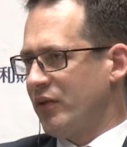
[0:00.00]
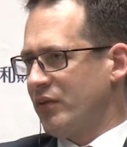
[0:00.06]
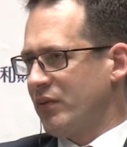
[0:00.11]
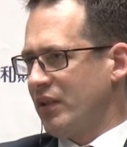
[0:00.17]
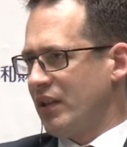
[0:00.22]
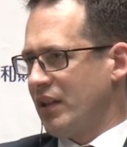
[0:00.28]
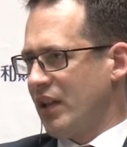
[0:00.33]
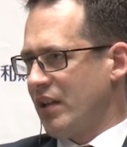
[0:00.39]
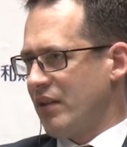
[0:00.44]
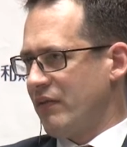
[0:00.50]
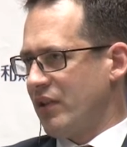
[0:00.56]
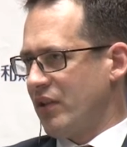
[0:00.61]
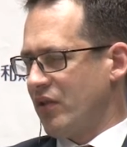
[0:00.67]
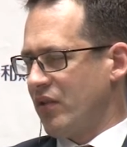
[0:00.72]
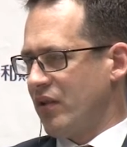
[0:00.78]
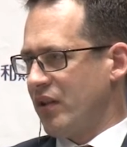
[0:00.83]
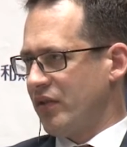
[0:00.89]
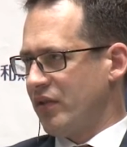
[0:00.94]
It was really kind of an
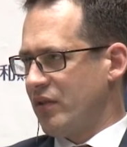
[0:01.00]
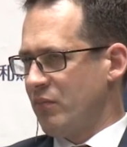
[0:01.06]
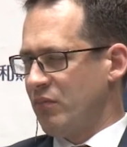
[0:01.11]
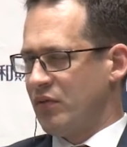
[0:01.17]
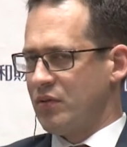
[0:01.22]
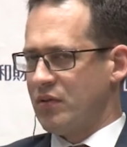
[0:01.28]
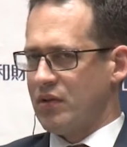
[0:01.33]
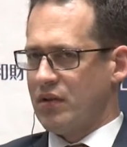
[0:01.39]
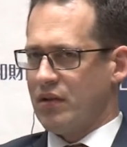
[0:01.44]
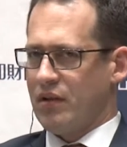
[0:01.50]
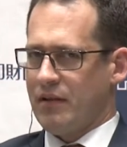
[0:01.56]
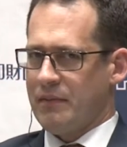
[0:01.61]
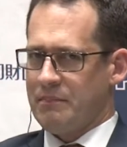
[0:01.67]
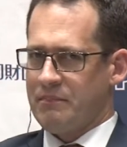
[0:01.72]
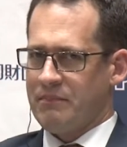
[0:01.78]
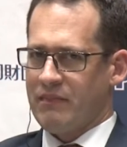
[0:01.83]
across-the-board